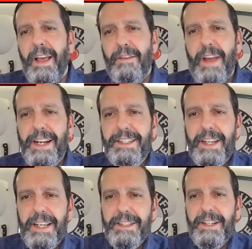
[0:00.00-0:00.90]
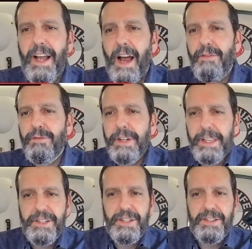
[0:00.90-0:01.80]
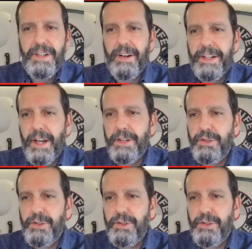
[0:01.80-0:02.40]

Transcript: Vanny says, I've really just started a